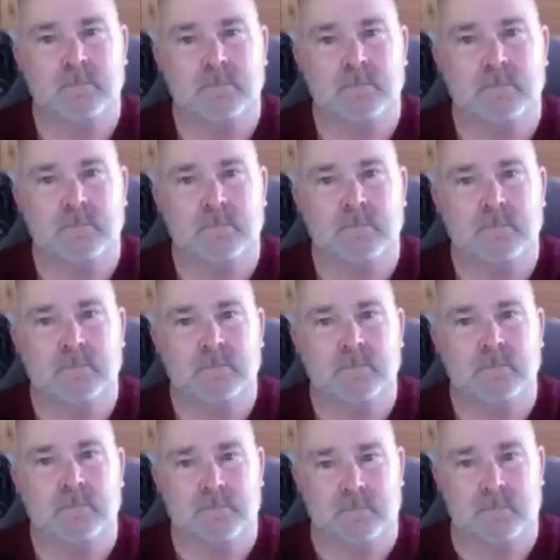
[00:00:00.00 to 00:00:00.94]

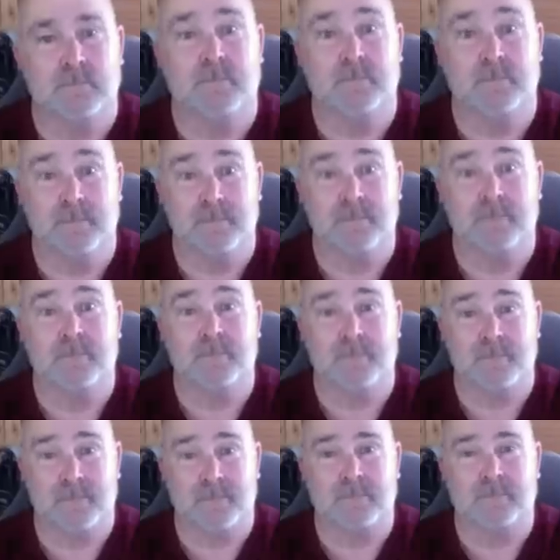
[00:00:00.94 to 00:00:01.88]

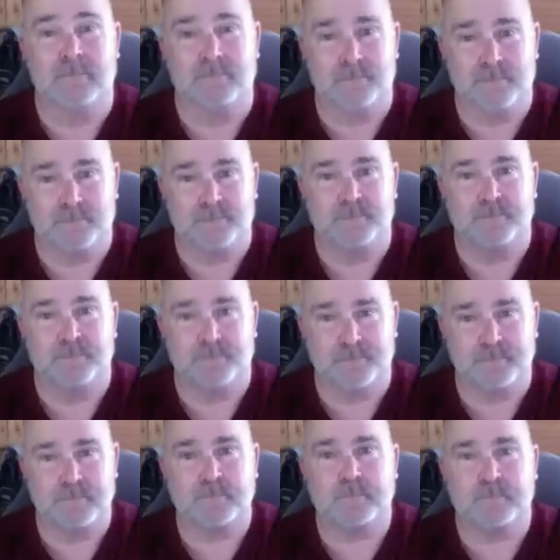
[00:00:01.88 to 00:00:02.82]

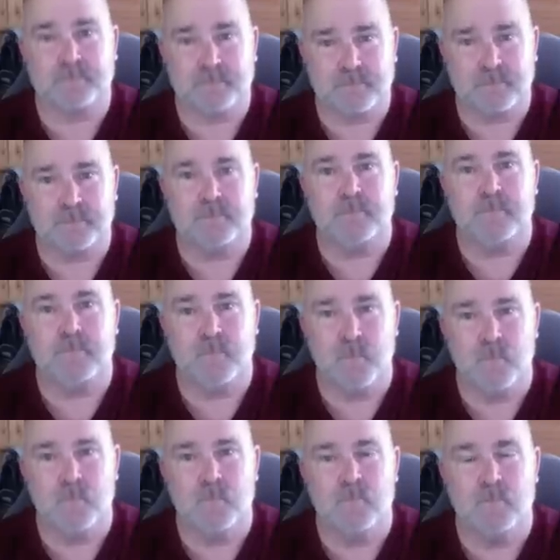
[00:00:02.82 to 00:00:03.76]

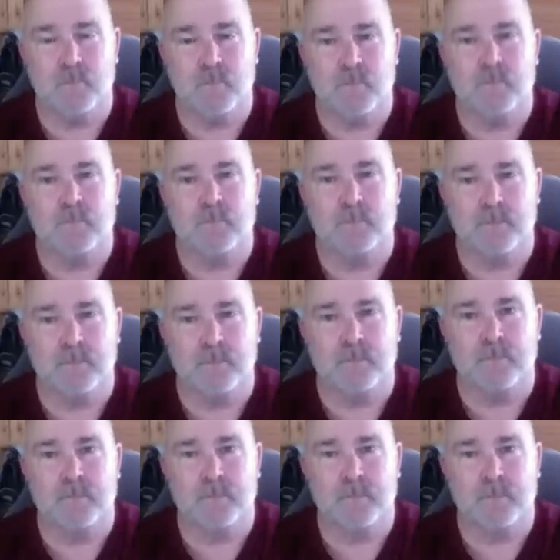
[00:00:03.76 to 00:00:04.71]

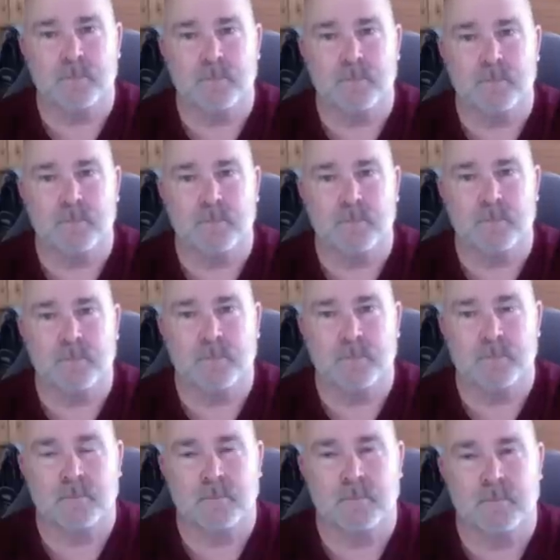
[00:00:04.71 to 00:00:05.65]

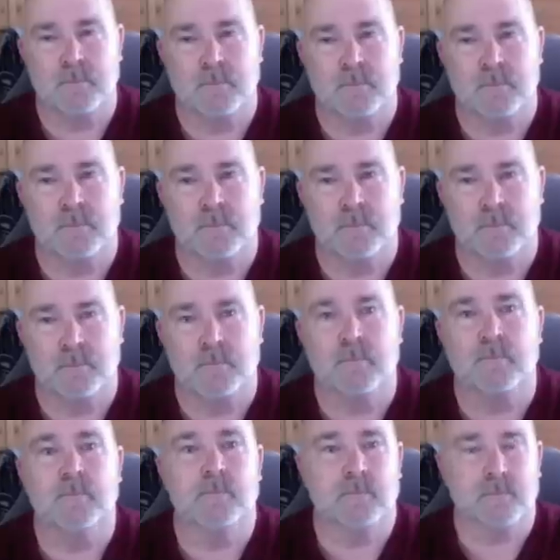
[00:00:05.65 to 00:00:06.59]

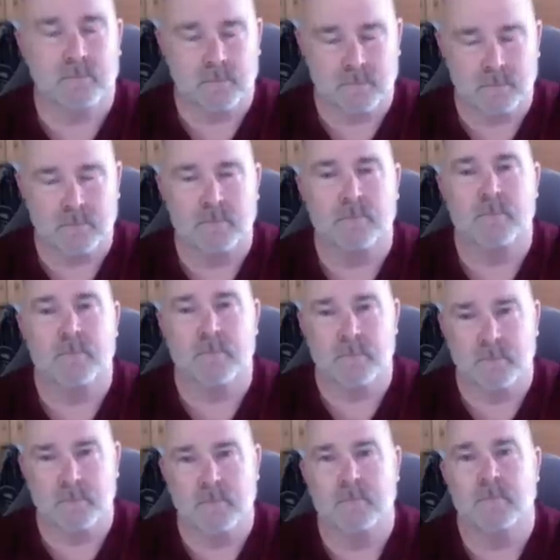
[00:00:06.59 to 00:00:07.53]

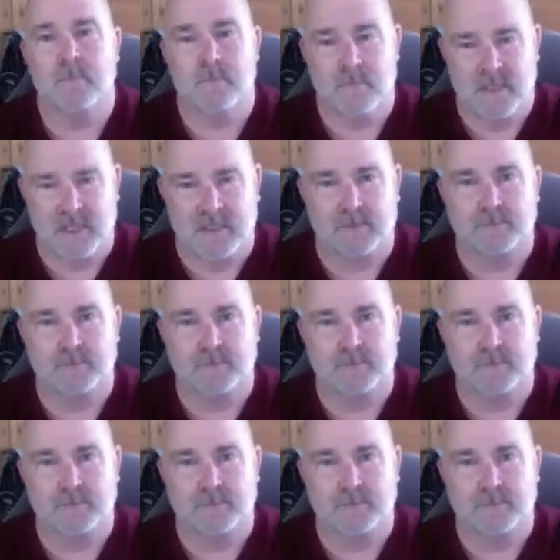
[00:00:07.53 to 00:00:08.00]
No words are spoken by the person on screen.